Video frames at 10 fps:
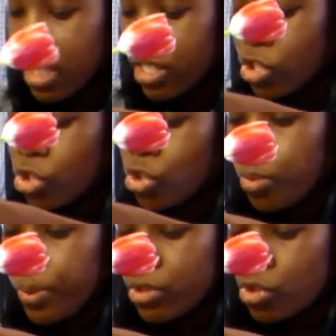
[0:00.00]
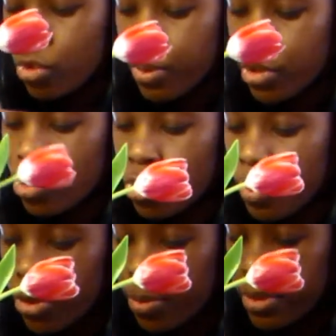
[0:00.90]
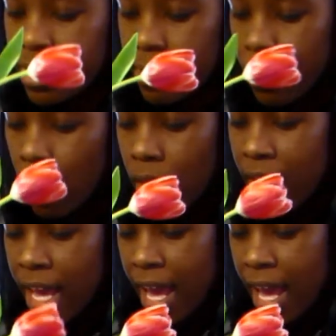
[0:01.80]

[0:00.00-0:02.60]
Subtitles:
Super, super, super duper simple.